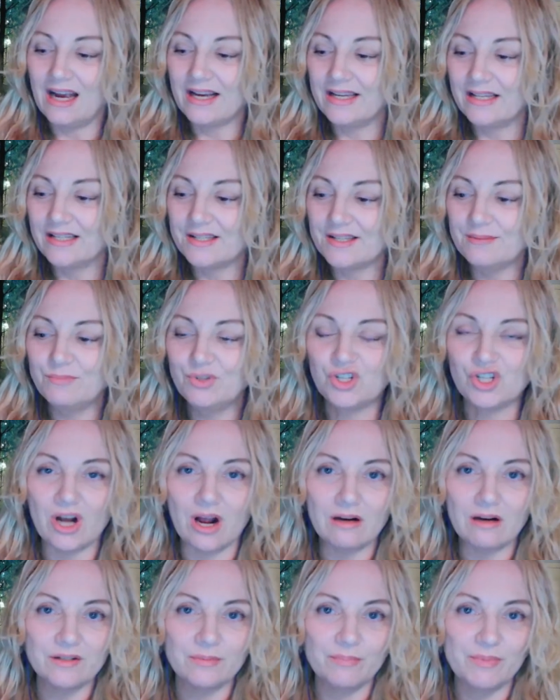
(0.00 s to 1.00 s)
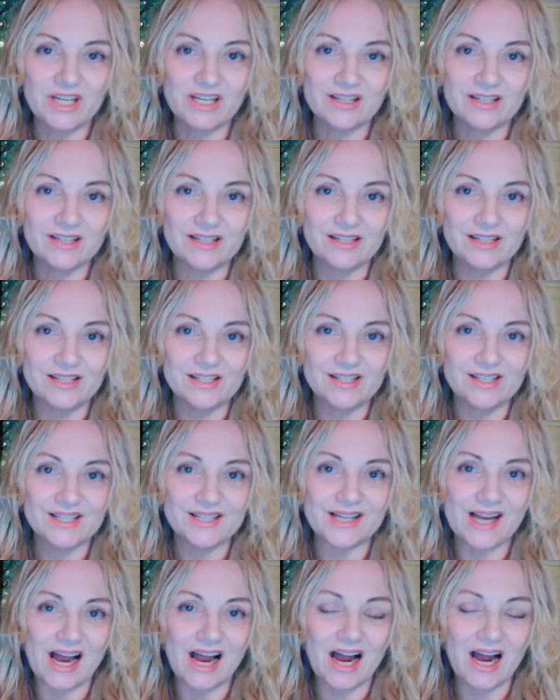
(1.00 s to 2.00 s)
guess I'm shocked because
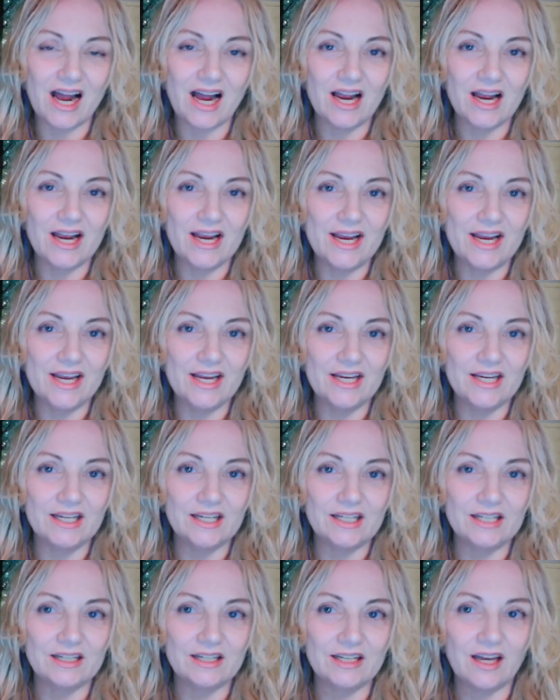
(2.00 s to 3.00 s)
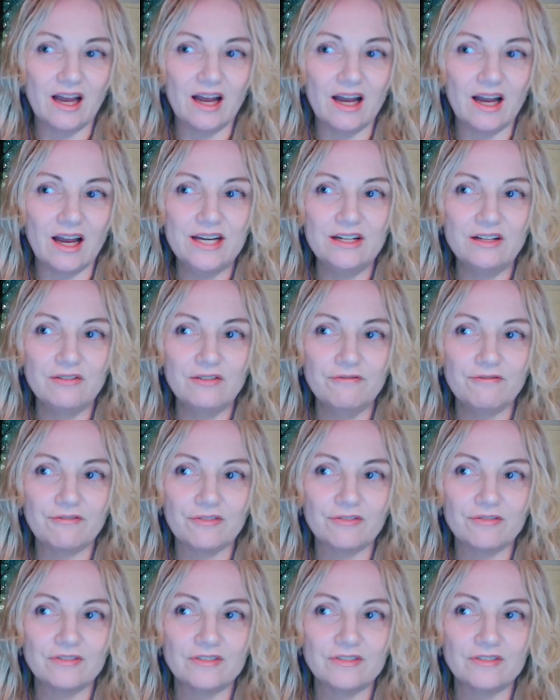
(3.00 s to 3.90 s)
I kind of